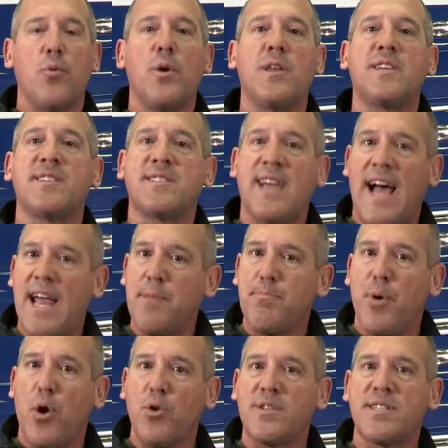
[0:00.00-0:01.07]
We design
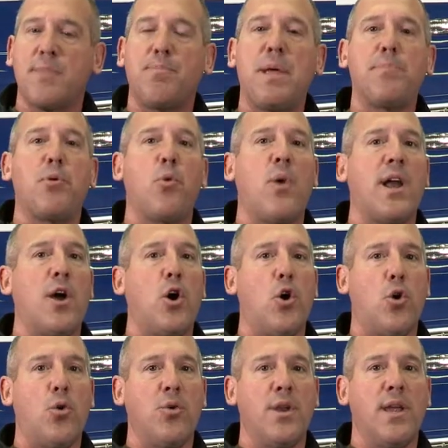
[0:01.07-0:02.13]
boats that people want to
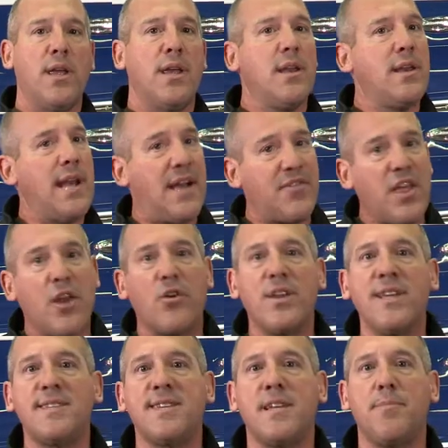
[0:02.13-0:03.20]
own, not that are
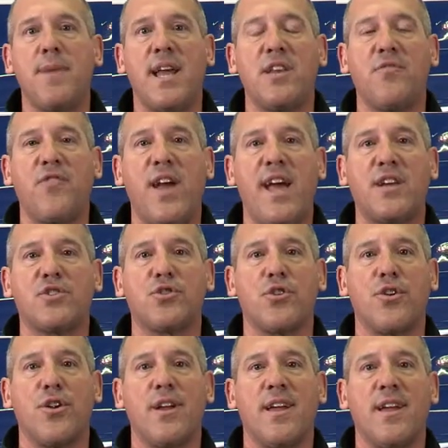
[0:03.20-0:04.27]
easy to
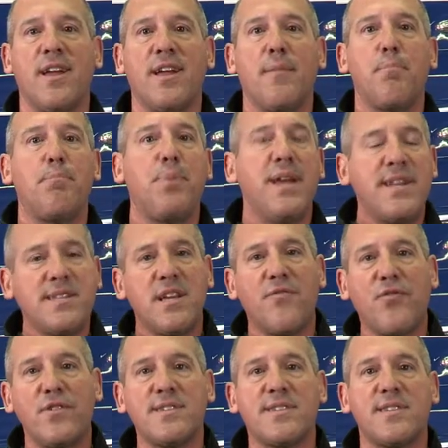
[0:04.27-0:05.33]
manufacture. Big
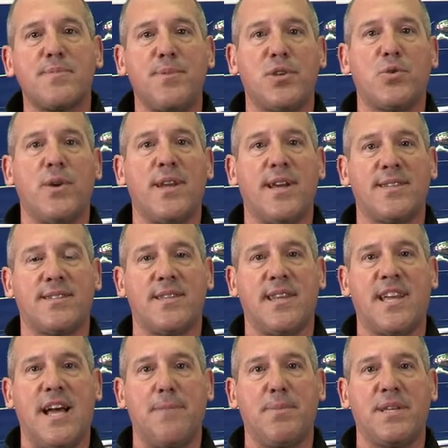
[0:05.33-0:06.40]
differences between us and
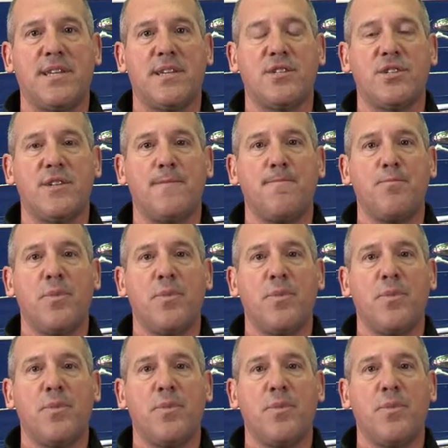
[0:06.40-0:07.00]
the competition.